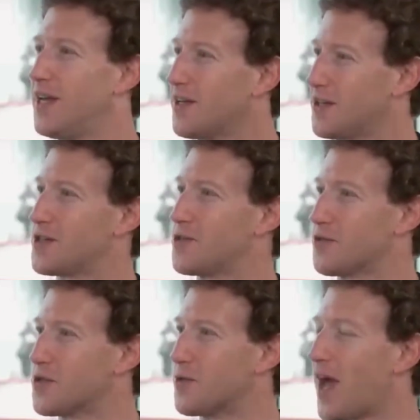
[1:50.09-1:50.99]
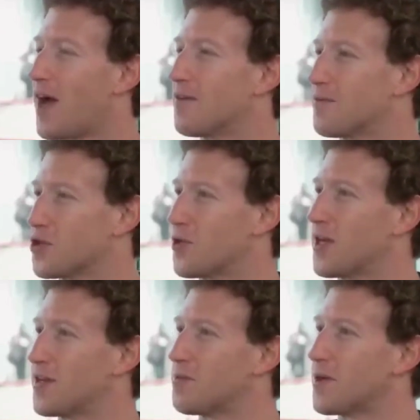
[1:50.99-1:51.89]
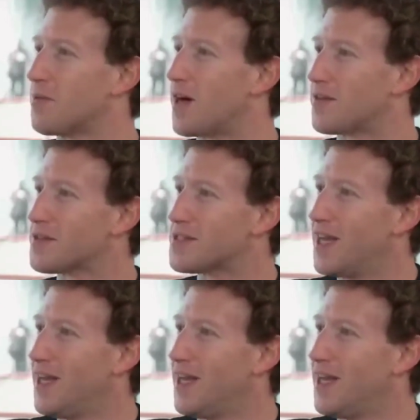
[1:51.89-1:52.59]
clusters that we have for training the big yeah. models.